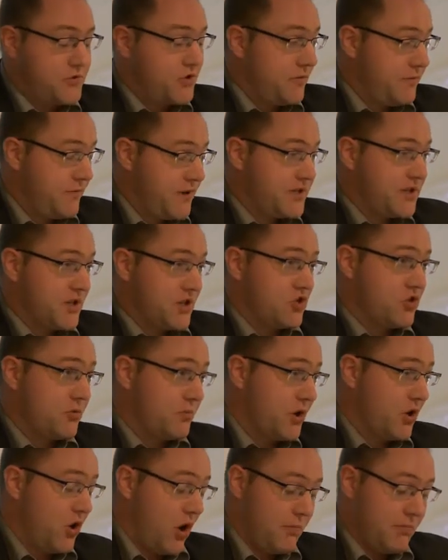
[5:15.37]
sufficient to
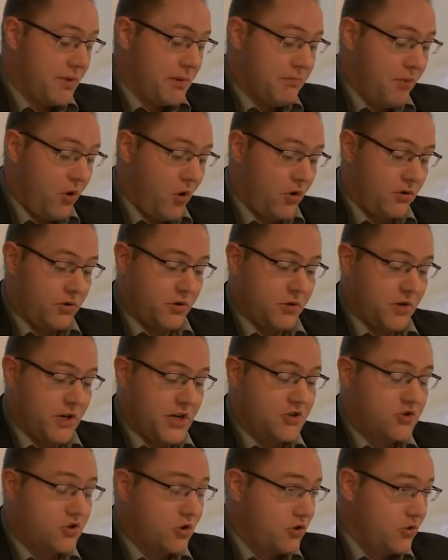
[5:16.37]
become important
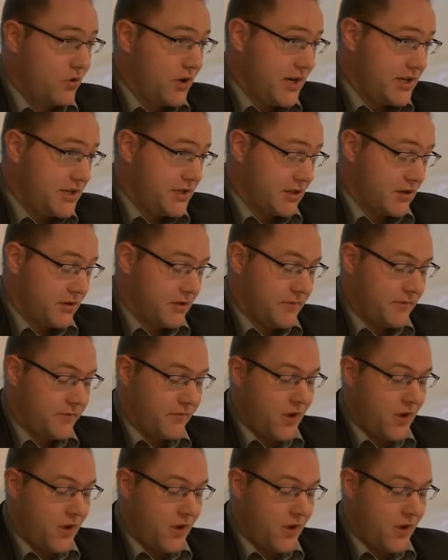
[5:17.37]
in circulation.